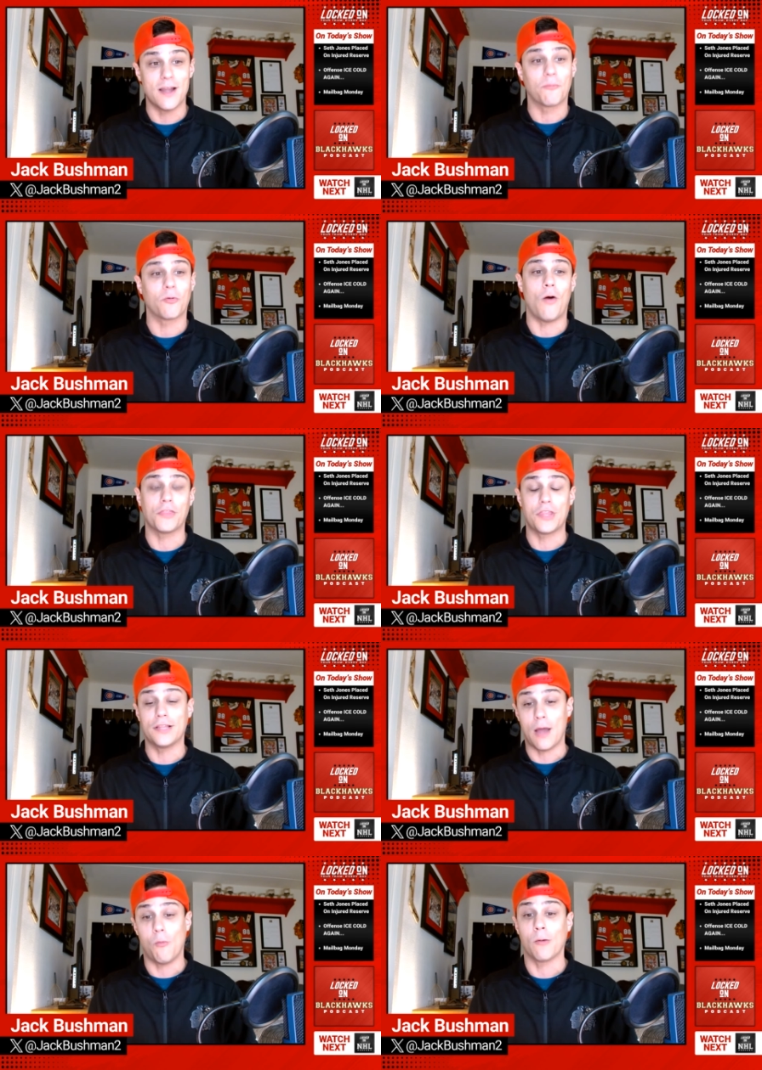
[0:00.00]
Number one
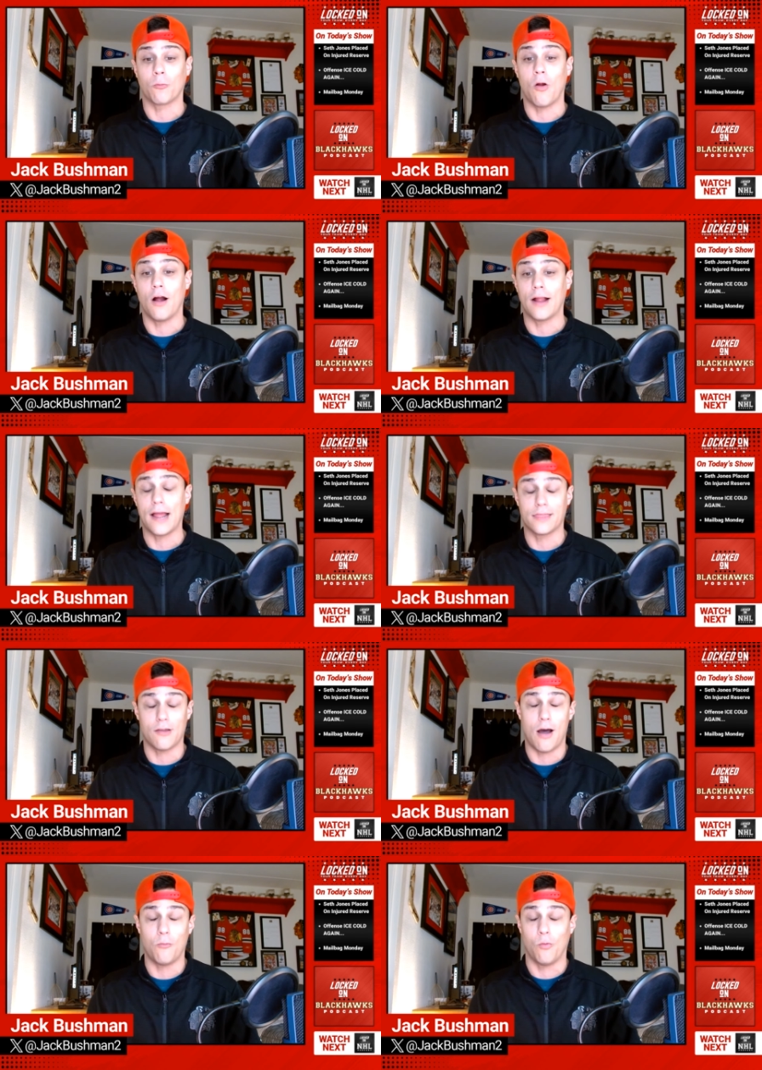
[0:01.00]
thing that went wrong, I
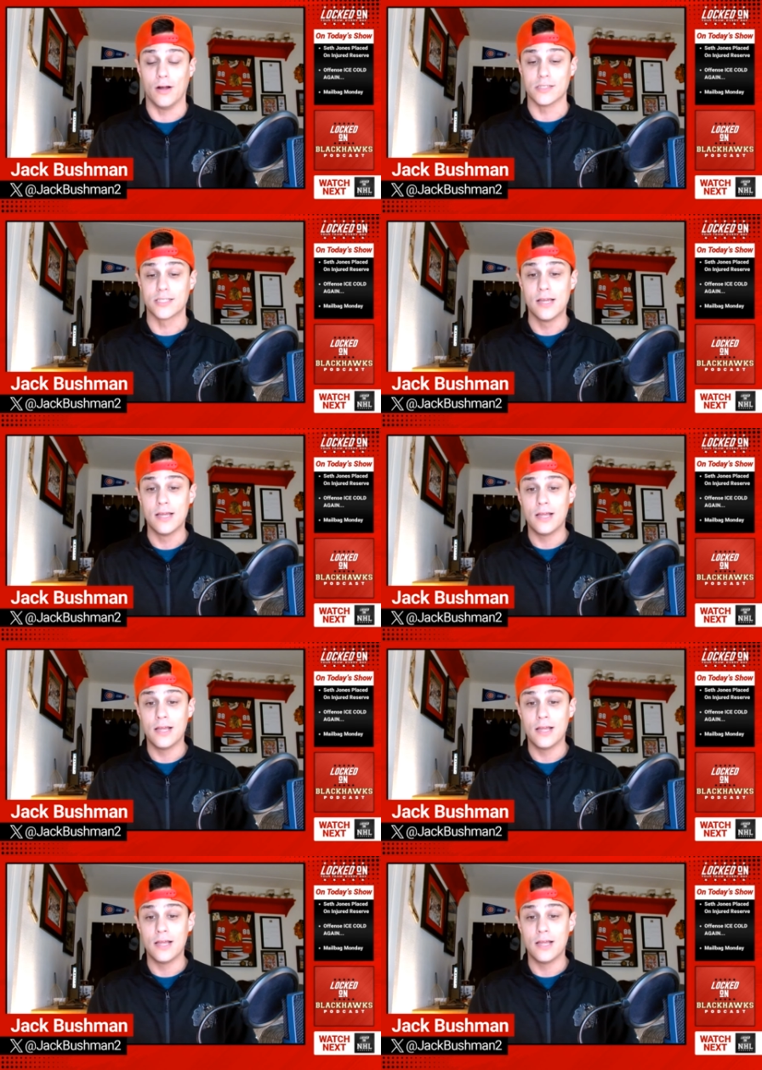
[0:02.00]
thought, was